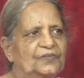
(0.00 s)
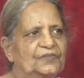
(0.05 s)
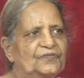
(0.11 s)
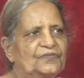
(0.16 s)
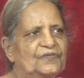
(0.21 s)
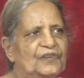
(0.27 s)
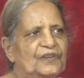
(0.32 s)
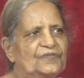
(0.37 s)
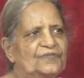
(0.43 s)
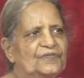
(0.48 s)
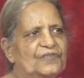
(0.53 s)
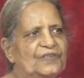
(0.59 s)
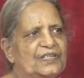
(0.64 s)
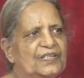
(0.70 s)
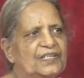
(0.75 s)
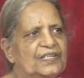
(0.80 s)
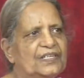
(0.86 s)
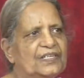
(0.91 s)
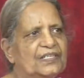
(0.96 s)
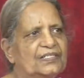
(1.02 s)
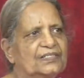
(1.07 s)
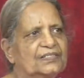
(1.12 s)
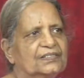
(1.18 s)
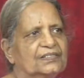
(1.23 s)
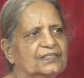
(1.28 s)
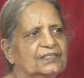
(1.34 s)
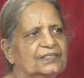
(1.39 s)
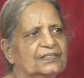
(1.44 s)
when we
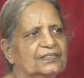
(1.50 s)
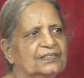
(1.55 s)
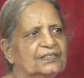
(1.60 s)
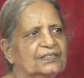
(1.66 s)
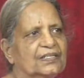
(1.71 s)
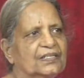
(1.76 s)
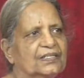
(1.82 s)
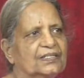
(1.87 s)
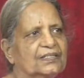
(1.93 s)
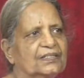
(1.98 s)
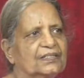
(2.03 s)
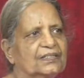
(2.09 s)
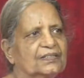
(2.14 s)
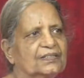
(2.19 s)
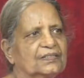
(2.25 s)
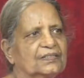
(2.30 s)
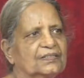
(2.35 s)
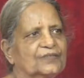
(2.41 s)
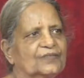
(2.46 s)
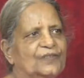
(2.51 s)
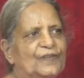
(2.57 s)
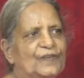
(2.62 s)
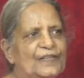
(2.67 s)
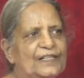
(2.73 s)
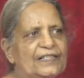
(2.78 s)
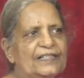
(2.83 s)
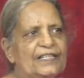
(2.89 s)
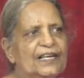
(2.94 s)

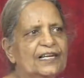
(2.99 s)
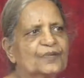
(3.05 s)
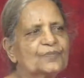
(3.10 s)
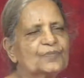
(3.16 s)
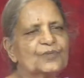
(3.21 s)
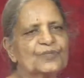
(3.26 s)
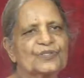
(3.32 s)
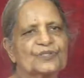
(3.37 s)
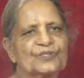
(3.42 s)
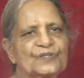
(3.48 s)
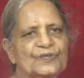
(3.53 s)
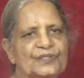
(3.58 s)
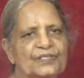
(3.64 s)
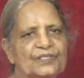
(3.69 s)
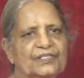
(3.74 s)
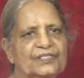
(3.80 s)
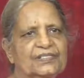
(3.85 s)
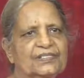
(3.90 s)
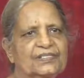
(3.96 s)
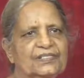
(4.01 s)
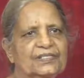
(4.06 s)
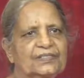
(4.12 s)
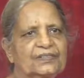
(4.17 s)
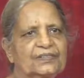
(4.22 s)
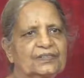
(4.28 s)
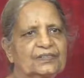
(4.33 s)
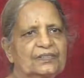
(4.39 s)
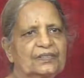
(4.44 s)
feel the atmosphere
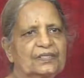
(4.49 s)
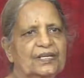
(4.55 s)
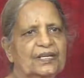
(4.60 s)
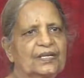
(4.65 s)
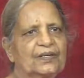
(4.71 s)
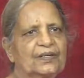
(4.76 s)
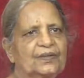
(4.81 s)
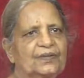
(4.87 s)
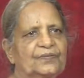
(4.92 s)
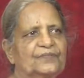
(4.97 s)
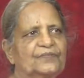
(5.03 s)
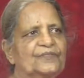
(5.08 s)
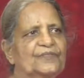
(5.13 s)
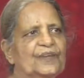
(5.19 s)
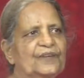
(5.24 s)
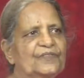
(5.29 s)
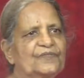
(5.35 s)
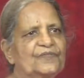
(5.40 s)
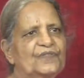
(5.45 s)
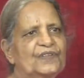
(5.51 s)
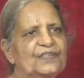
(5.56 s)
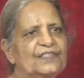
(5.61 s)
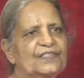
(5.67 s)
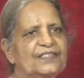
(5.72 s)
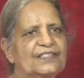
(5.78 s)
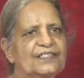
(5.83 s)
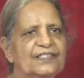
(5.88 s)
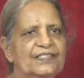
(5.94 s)
and when we
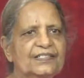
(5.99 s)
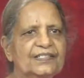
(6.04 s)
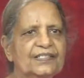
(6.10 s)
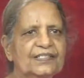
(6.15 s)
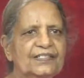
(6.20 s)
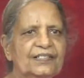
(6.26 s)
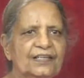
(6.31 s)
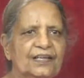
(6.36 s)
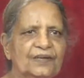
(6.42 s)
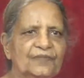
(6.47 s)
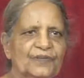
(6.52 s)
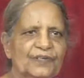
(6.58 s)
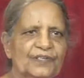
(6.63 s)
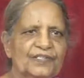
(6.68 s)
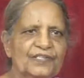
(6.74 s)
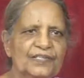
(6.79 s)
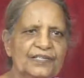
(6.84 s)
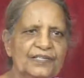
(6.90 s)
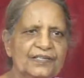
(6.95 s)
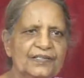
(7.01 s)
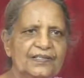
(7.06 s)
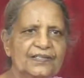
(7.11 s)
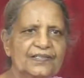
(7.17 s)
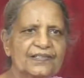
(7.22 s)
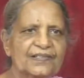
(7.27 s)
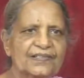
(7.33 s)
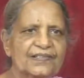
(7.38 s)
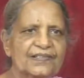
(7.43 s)
see that our
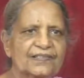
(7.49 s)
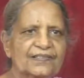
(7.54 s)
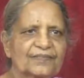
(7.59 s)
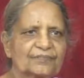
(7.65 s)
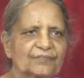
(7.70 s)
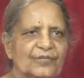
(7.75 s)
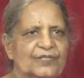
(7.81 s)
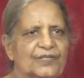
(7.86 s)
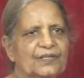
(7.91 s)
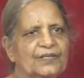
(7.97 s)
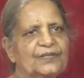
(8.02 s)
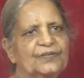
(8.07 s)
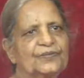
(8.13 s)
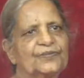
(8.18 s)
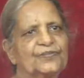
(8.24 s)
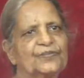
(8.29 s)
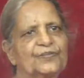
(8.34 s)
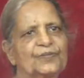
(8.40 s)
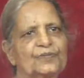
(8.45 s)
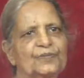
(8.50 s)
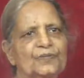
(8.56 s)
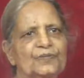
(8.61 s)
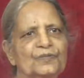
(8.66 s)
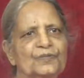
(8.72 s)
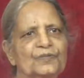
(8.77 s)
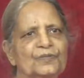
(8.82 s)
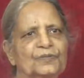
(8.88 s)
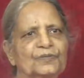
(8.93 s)
deities, Mother and Sri
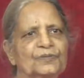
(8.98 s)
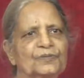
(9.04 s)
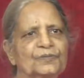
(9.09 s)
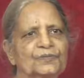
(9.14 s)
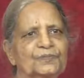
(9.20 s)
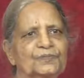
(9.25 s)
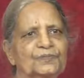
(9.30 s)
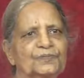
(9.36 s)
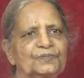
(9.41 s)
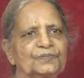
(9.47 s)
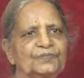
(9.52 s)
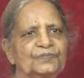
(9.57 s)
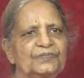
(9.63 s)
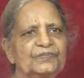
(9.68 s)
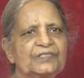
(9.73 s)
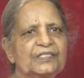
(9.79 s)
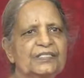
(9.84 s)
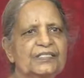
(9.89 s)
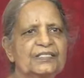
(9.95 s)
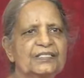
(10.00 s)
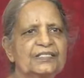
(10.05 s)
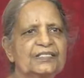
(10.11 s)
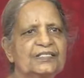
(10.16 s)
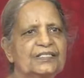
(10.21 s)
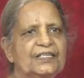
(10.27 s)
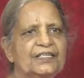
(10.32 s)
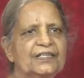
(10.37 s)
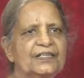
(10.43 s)
Aurobindo.
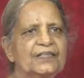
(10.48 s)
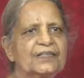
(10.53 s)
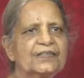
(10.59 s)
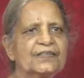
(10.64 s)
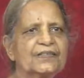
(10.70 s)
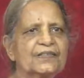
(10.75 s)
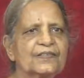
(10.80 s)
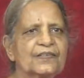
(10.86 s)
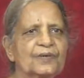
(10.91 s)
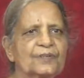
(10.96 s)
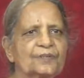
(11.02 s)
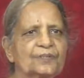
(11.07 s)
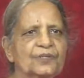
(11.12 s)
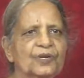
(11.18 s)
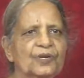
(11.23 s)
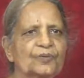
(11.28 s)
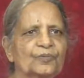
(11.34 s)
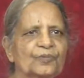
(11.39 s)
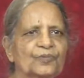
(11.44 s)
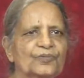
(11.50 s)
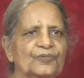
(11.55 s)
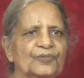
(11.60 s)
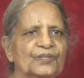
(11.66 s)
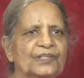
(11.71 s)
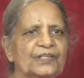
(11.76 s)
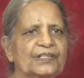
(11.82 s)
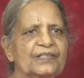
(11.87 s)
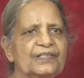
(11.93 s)
There is some
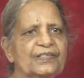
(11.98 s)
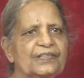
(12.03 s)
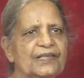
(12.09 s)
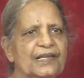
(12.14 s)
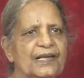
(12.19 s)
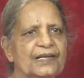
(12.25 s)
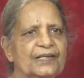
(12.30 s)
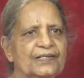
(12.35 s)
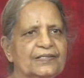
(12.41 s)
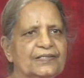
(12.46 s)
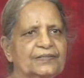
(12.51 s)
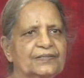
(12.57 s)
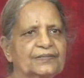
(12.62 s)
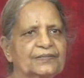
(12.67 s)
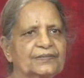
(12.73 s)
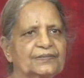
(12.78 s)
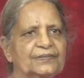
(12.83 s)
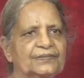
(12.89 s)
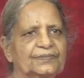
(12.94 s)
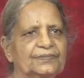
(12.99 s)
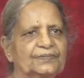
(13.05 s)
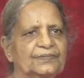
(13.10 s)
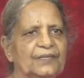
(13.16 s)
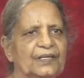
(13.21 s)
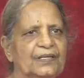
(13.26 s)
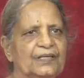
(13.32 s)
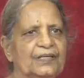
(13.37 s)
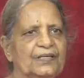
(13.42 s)
commotion inside,
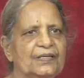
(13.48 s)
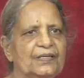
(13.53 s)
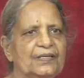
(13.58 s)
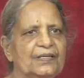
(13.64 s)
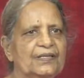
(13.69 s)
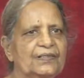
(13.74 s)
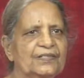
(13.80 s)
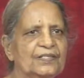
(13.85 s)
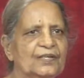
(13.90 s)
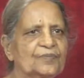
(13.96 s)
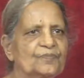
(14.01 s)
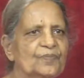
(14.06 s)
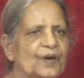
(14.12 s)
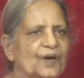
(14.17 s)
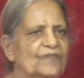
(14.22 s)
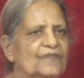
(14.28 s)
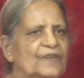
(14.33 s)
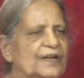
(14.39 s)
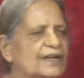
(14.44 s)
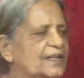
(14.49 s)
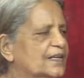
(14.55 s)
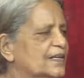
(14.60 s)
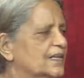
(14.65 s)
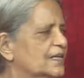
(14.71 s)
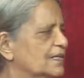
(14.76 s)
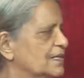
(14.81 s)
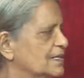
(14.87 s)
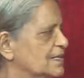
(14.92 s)
some
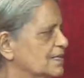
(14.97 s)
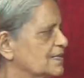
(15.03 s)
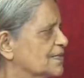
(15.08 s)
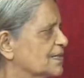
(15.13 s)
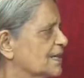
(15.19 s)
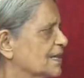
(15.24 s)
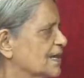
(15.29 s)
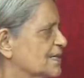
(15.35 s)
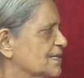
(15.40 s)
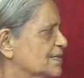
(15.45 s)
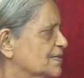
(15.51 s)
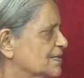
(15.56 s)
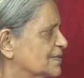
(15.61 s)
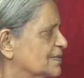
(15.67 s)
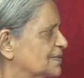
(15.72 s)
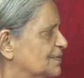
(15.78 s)
awakening inside,